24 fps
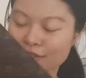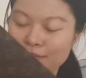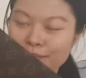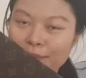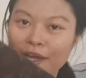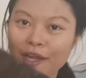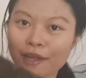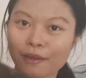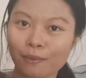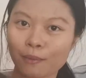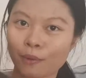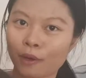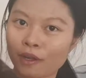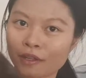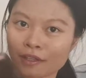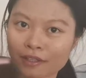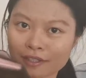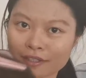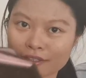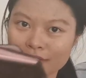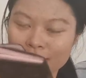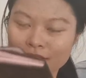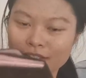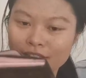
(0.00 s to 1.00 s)
is my
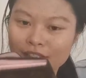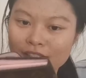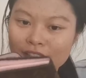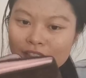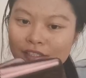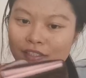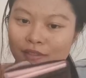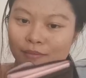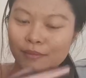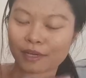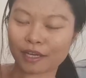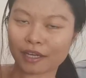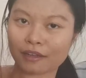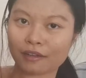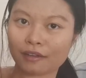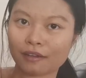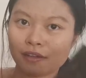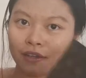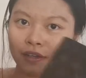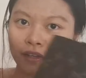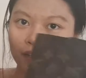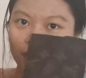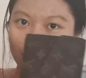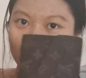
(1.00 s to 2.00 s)
wallet. This is my
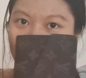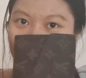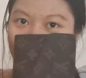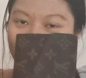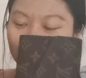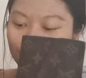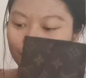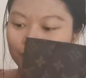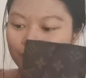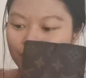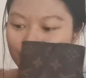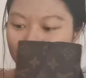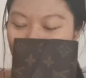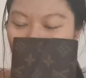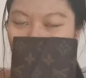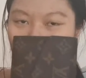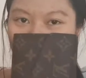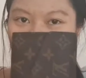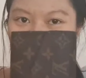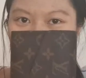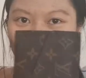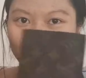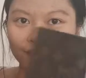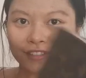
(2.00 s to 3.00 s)
full-size
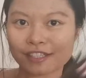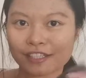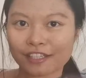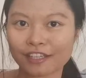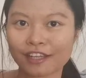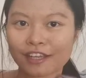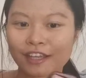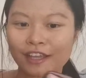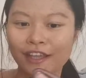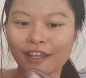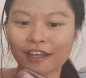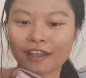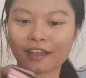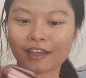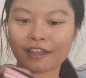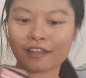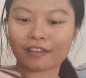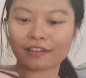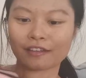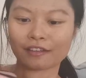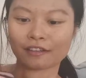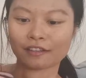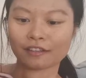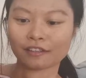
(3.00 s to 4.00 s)
wallet,
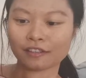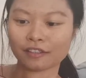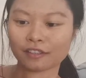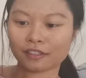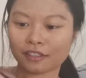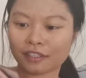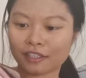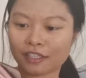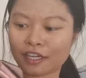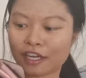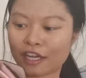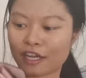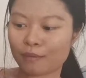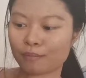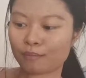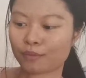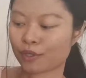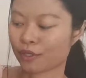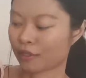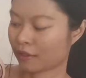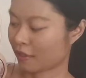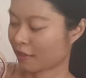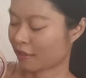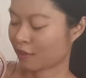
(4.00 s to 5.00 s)
and I
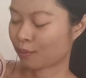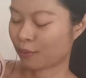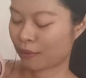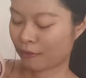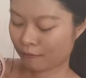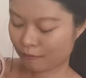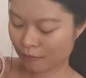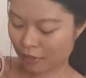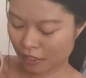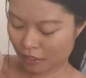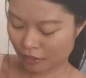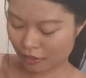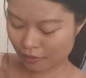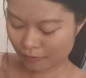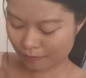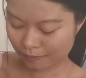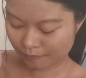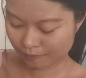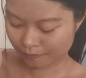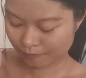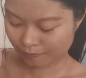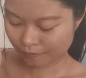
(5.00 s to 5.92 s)
bring this with me